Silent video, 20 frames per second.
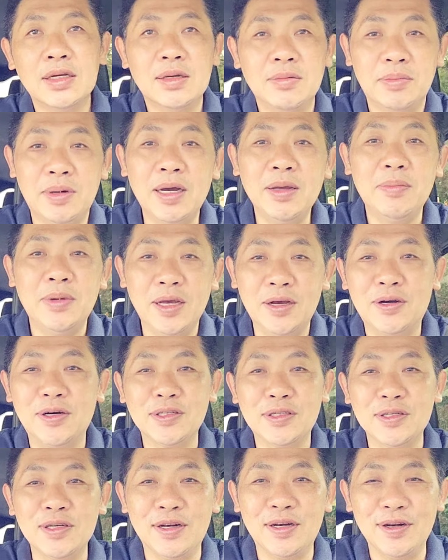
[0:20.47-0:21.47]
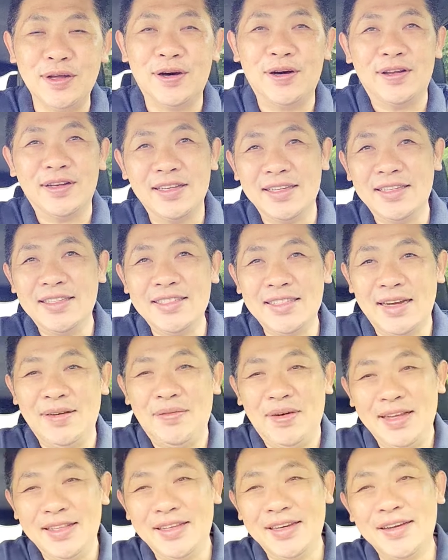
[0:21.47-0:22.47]
but it may cost you a lot in some
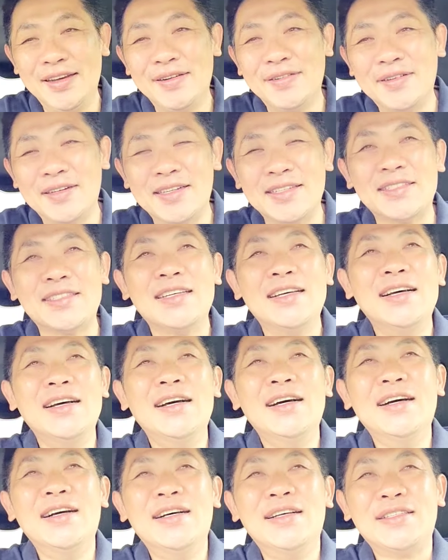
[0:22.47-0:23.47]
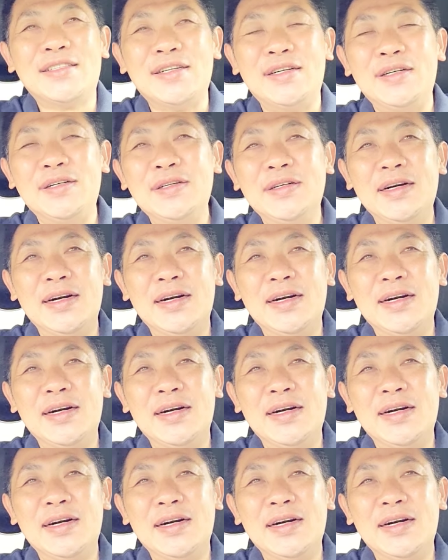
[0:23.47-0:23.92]
other areas. So,